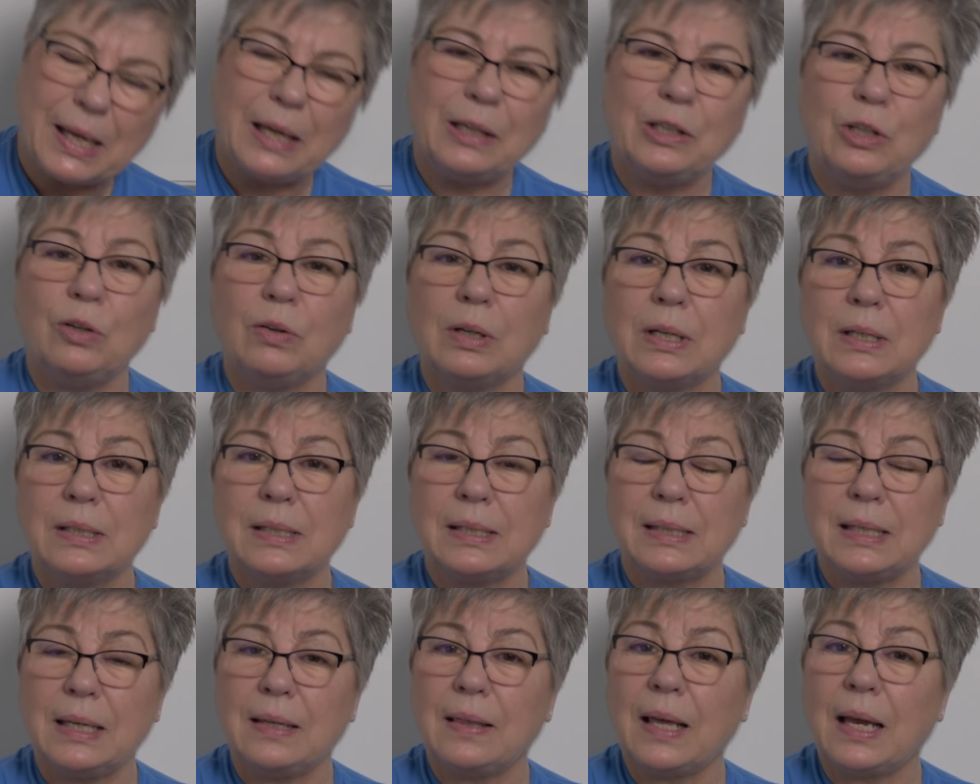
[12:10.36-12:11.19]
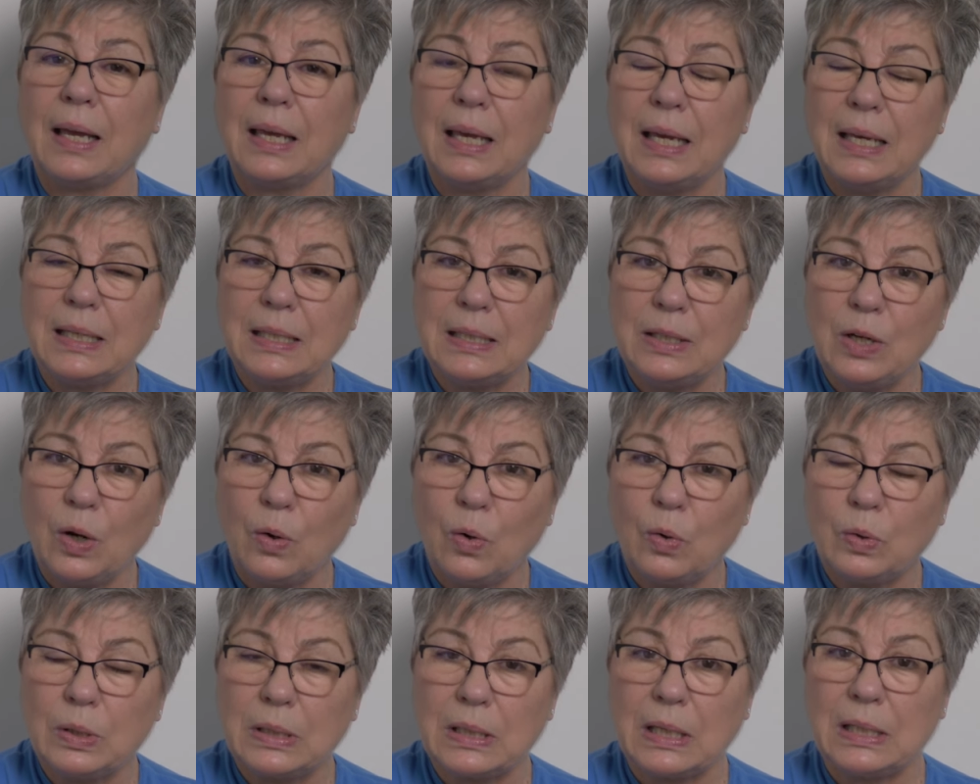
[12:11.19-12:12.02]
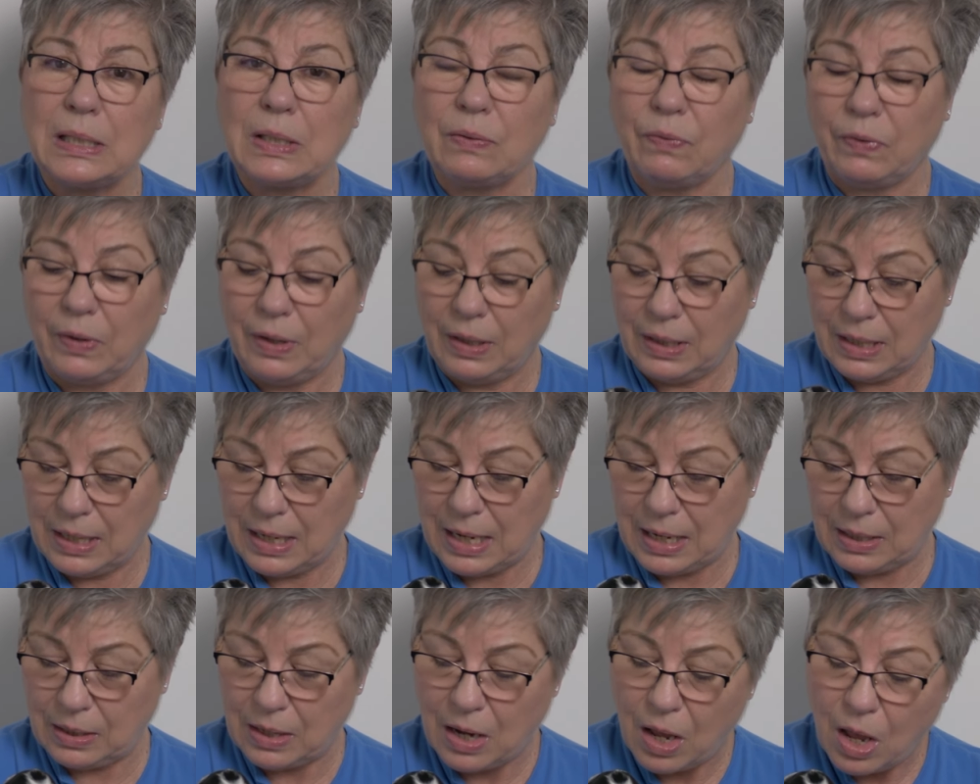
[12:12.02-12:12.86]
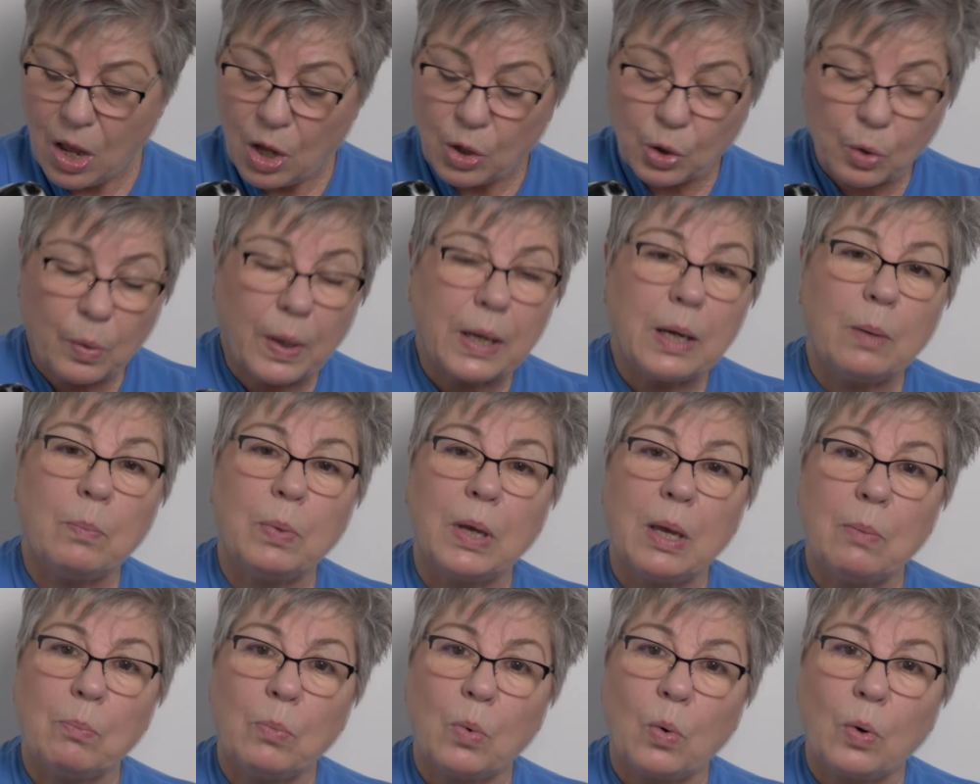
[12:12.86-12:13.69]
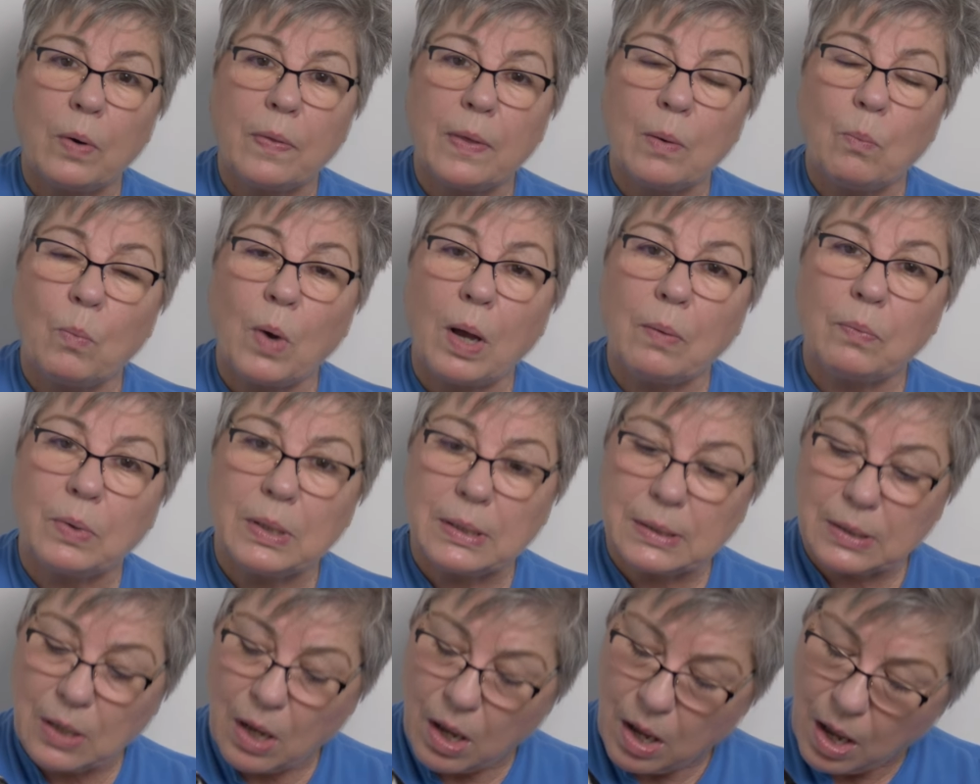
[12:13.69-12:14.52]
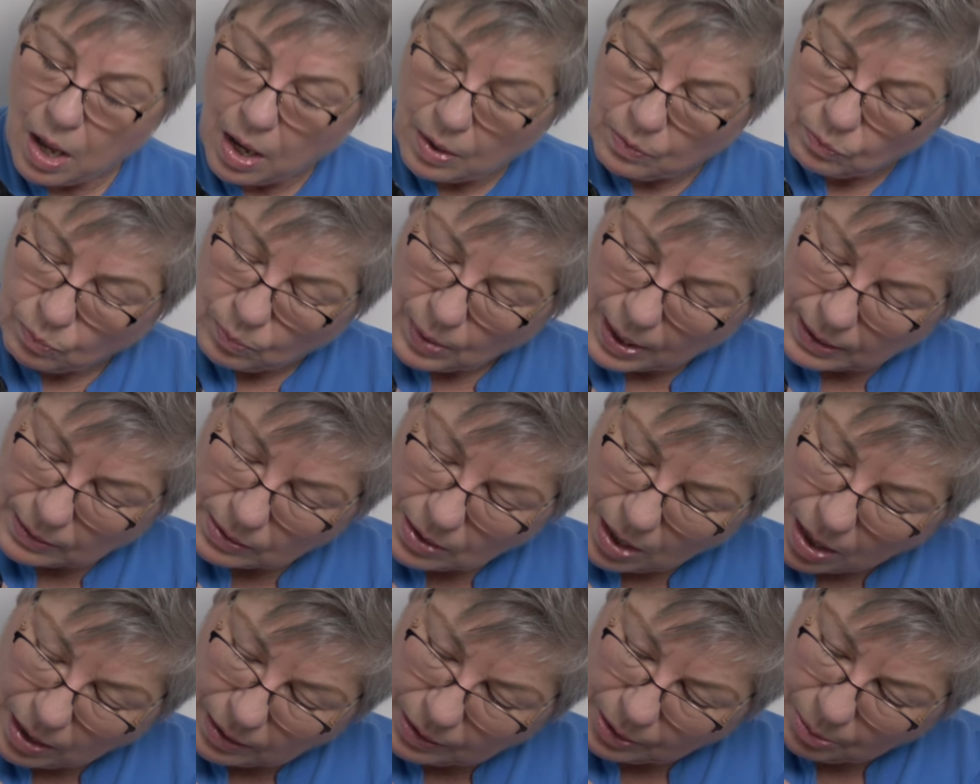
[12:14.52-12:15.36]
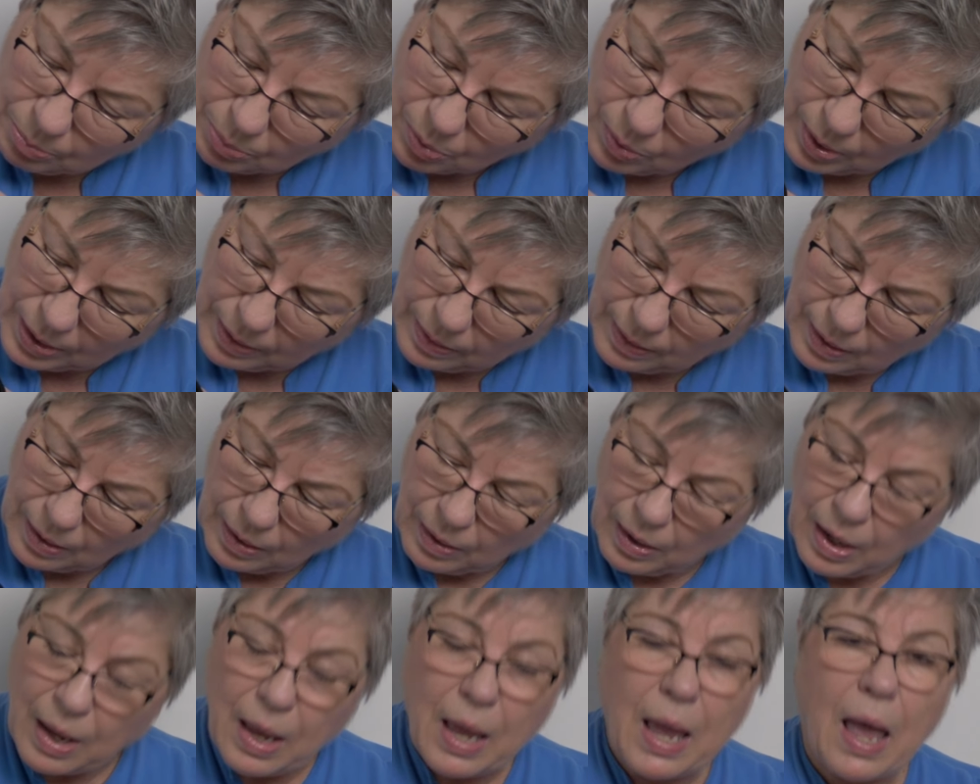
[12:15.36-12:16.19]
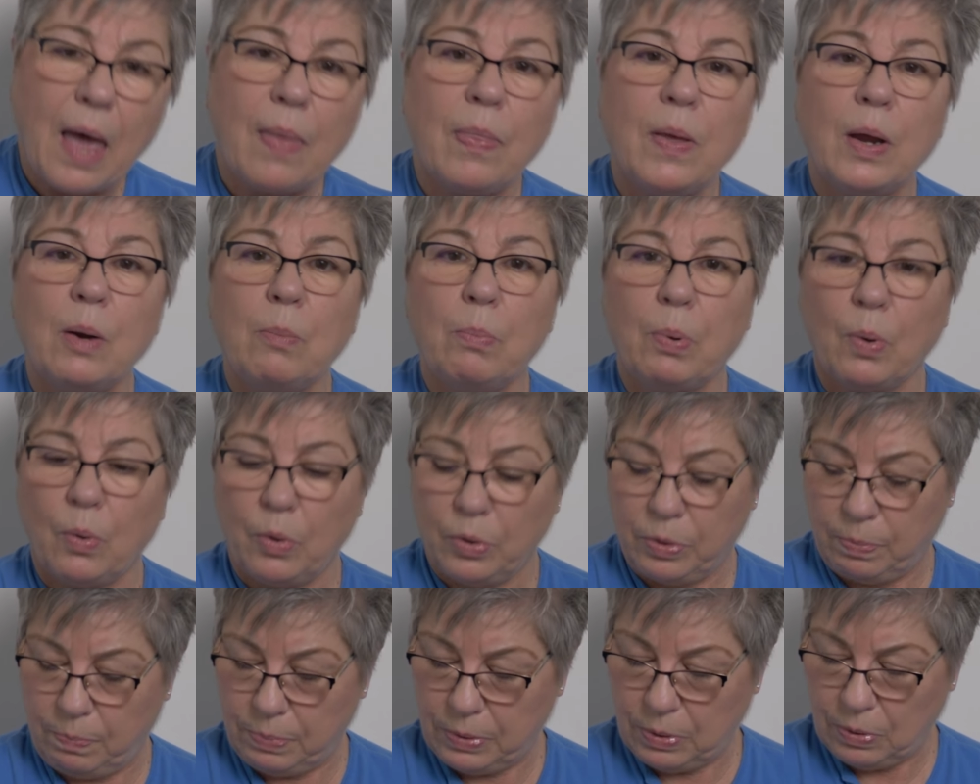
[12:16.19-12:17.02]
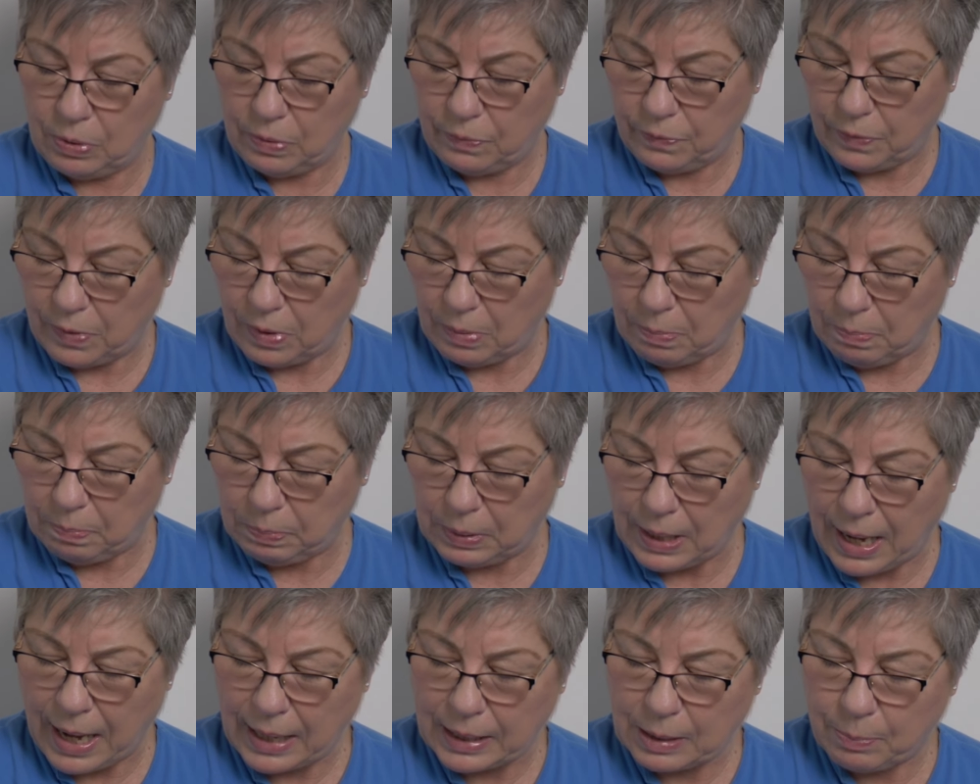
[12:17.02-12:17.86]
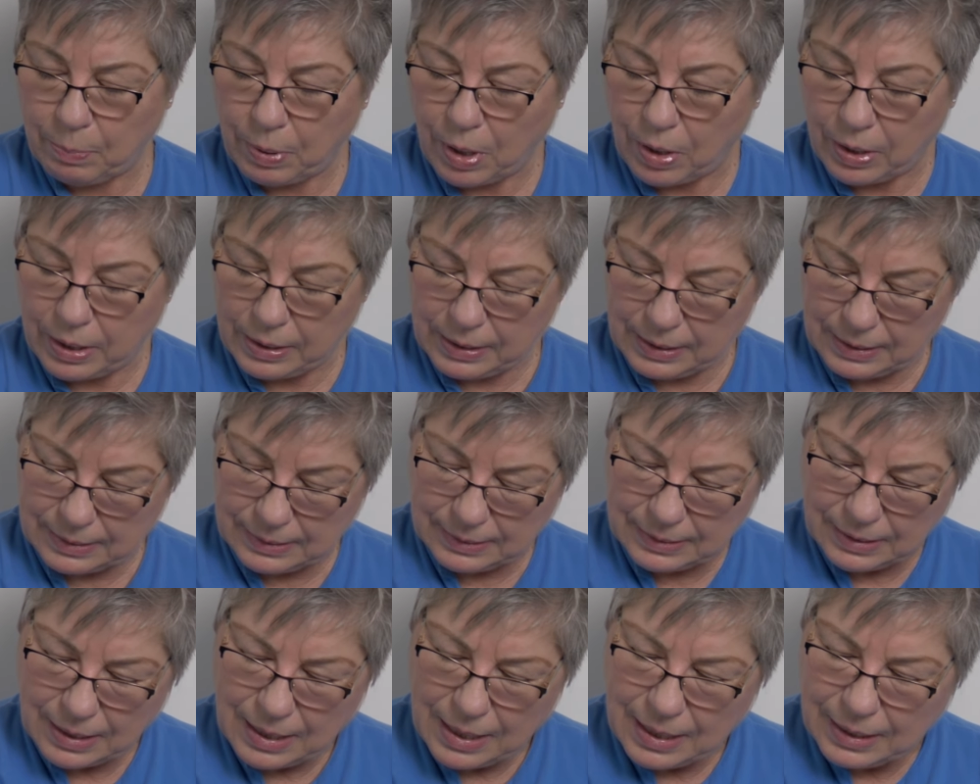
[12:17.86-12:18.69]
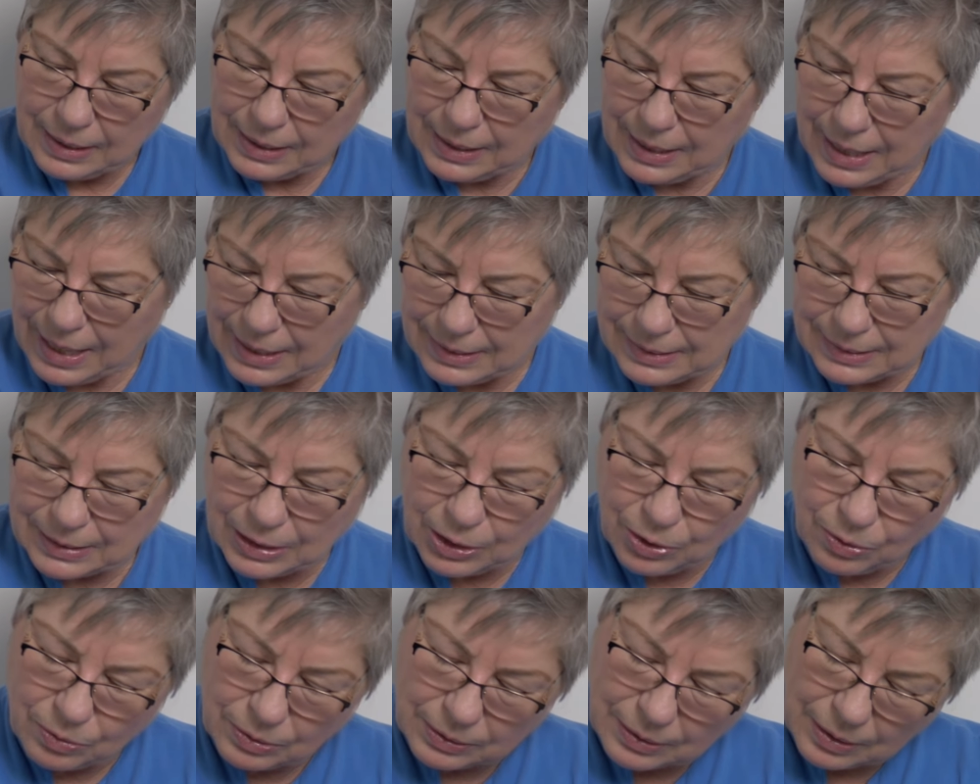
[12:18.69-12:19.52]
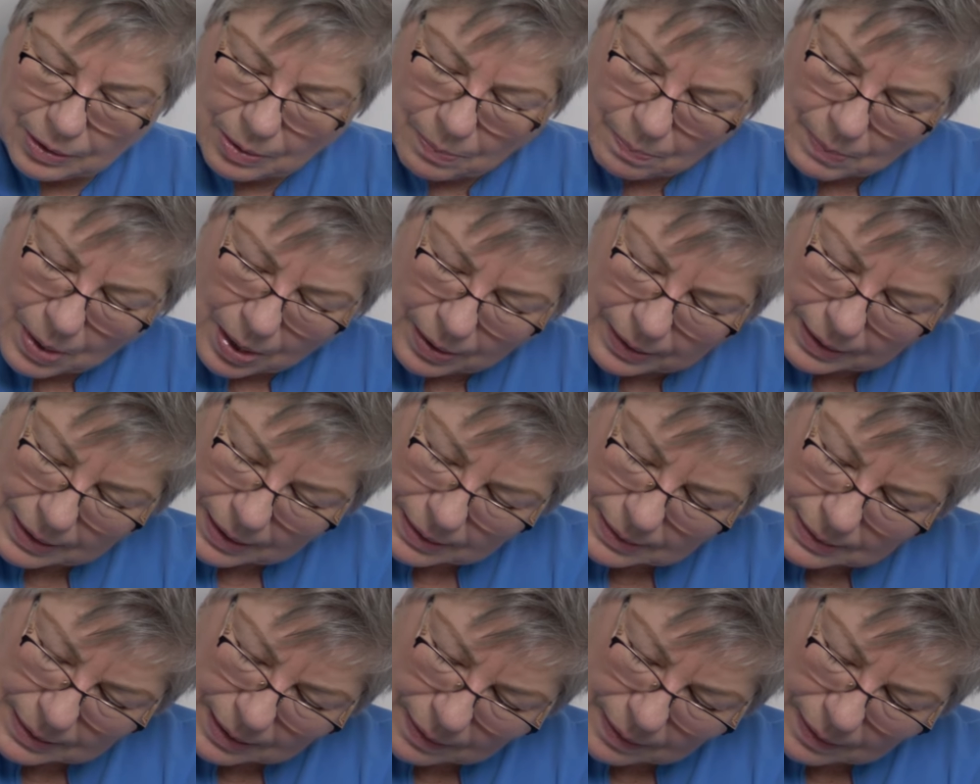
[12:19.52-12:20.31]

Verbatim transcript: and you can see that his nose is filling in quite a bit more than what we saw on Red Collar Boy there, and they're both beautiful black parties. He has cute little markings,